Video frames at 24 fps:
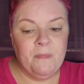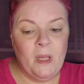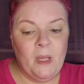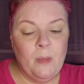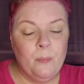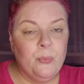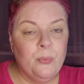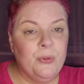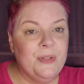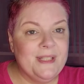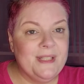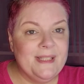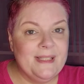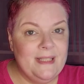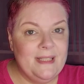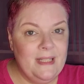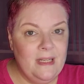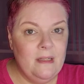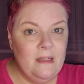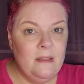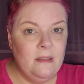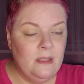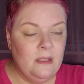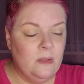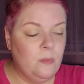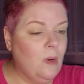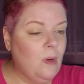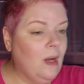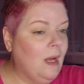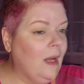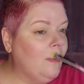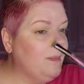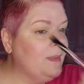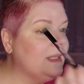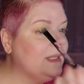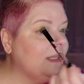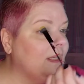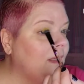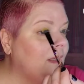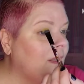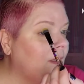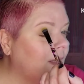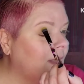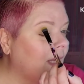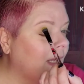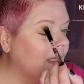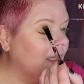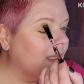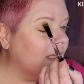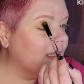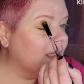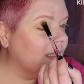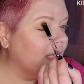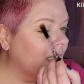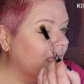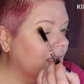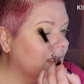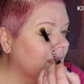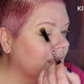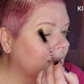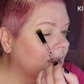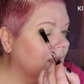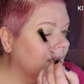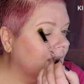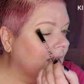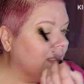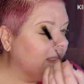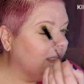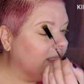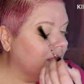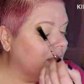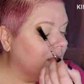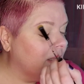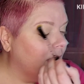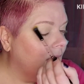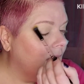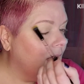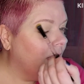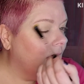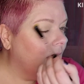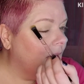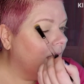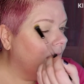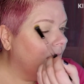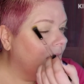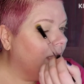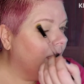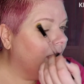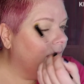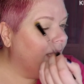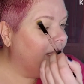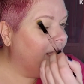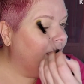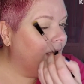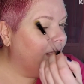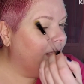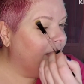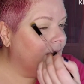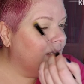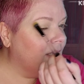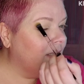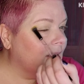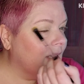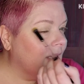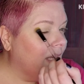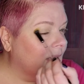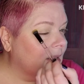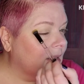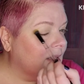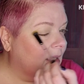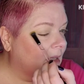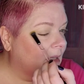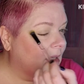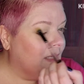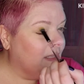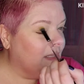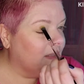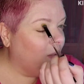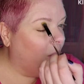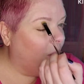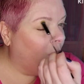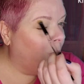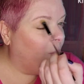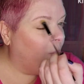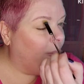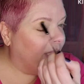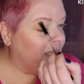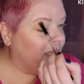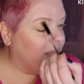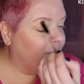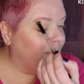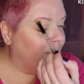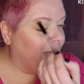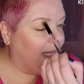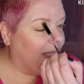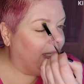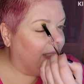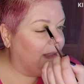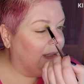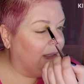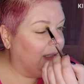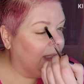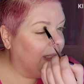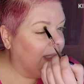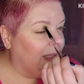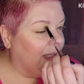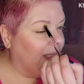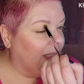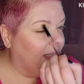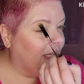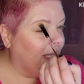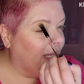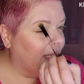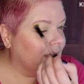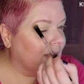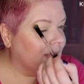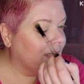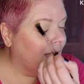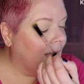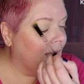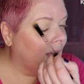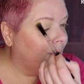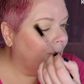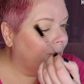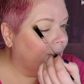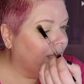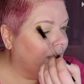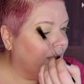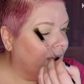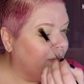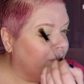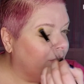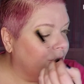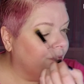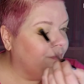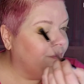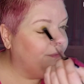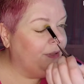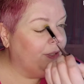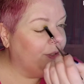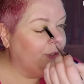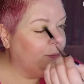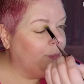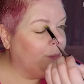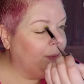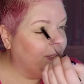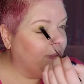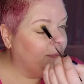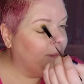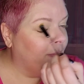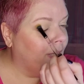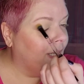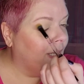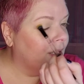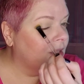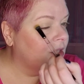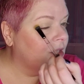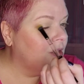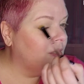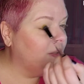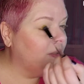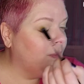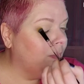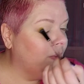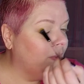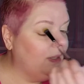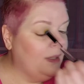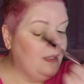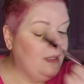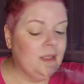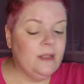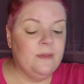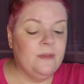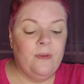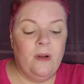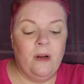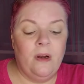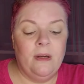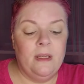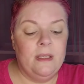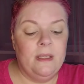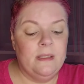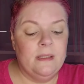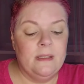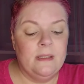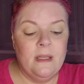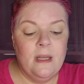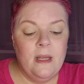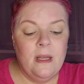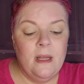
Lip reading: pristine swamps in the United States. It is as it has always been. It has not been interfered with much as far as